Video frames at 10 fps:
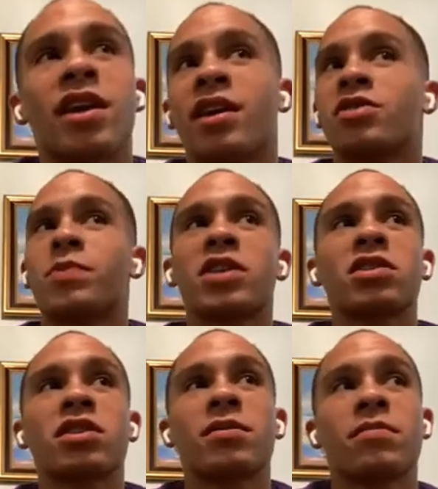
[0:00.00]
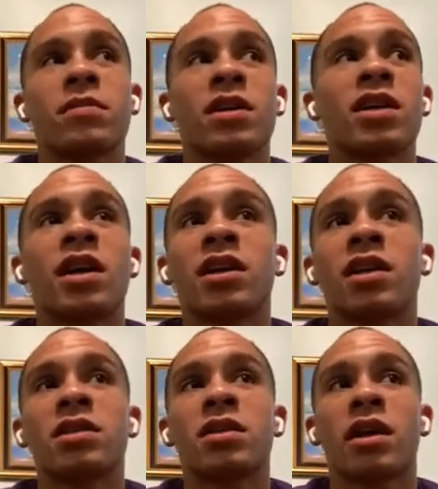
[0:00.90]
And especially me getting
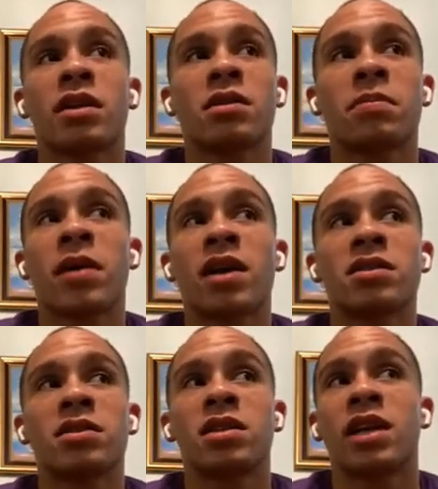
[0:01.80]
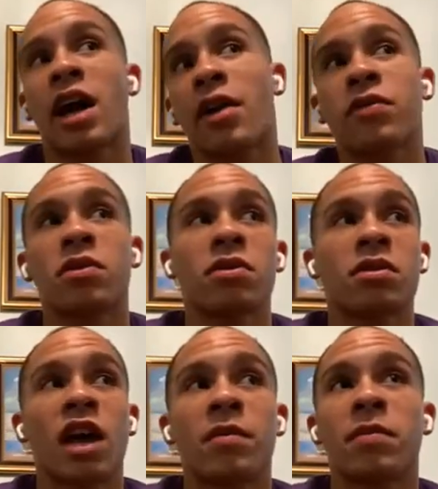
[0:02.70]
into like the boxing scene after
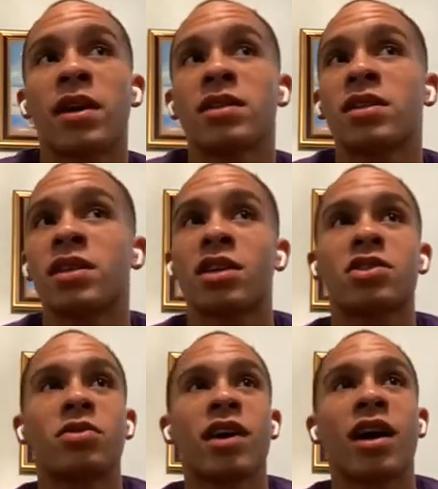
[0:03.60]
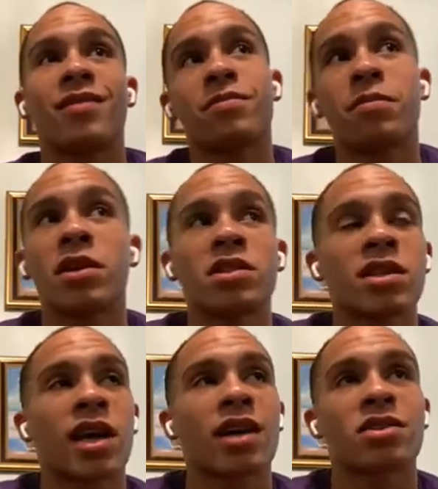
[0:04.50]
the MMA scene, I still got much
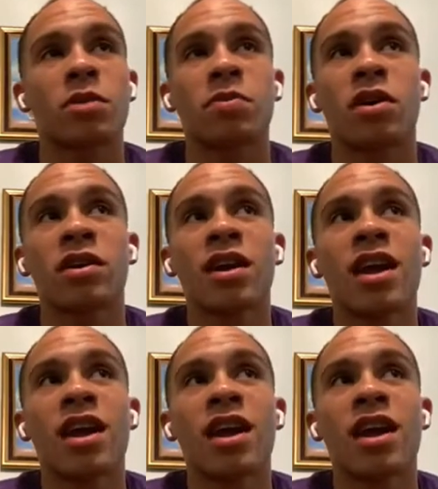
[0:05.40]
to catch up on.